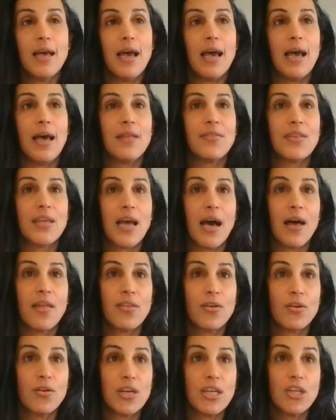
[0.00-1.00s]
And the
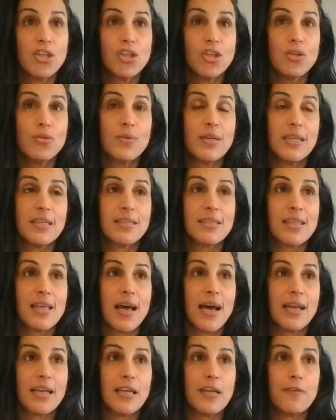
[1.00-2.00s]
other issue is
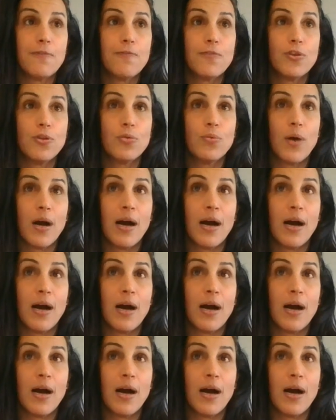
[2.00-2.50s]
that if you